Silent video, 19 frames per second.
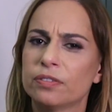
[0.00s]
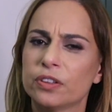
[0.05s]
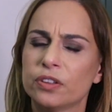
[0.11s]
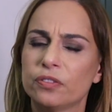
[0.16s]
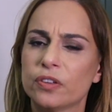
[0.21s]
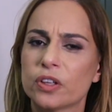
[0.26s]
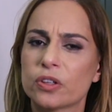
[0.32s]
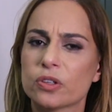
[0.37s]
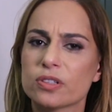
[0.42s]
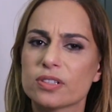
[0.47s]
If you
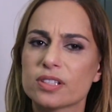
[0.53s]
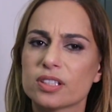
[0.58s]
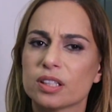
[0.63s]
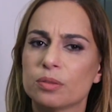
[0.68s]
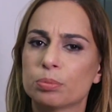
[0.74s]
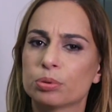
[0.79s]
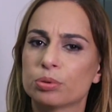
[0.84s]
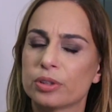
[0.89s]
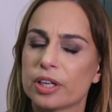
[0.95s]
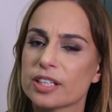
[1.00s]
noticed, he
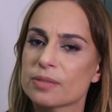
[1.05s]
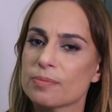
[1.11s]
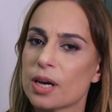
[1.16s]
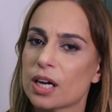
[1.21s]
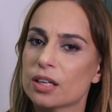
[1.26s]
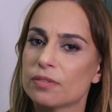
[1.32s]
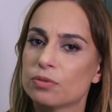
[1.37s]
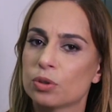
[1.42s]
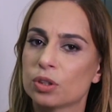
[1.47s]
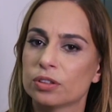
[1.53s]
praised
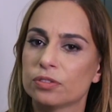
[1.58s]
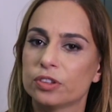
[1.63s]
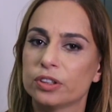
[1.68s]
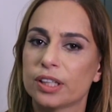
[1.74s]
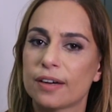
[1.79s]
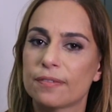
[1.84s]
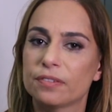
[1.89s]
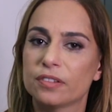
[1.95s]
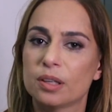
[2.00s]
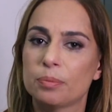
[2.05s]
Manafort for
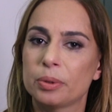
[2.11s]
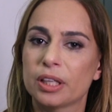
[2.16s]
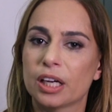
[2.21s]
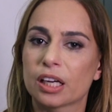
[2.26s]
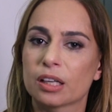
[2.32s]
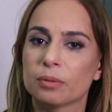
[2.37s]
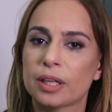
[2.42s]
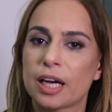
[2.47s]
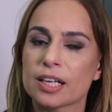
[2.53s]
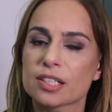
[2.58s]
not flipping
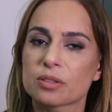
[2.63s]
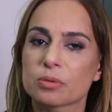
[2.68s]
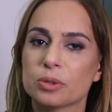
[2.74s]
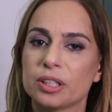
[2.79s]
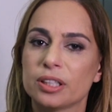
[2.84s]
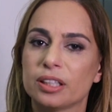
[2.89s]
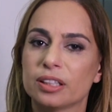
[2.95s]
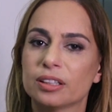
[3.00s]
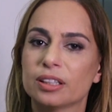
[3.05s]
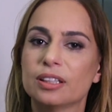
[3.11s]
on him last
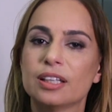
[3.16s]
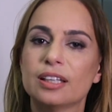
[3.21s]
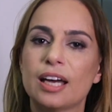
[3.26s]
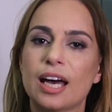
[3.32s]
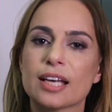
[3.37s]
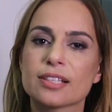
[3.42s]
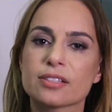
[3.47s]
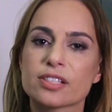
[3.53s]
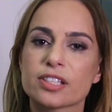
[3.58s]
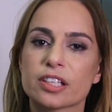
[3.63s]
week,
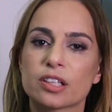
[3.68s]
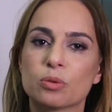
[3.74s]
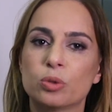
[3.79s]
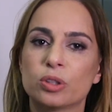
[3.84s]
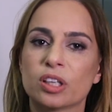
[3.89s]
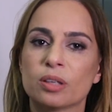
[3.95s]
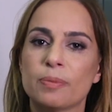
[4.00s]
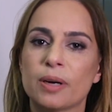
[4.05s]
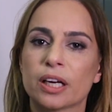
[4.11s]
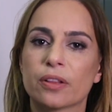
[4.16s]
hasn't said a
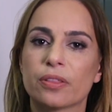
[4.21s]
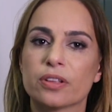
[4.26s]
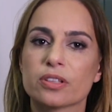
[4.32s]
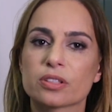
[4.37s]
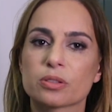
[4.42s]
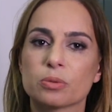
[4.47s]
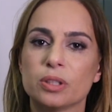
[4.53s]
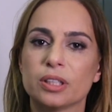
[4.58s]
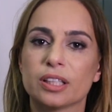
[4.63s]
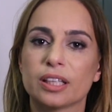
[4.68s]
word about it
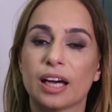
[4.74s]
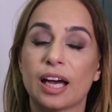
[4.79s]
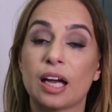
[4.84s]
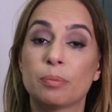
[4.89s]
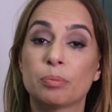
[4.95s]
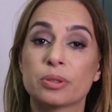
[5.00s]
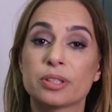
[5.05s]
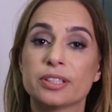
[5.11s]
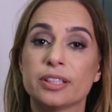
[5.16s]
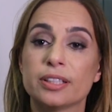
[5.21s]
this week. I
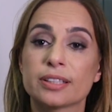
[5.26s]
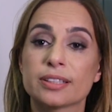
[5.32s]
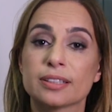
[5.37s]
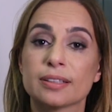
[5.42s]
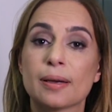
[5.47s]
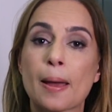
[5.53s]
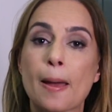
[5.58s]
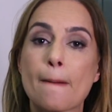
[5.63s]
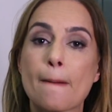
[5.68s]
predict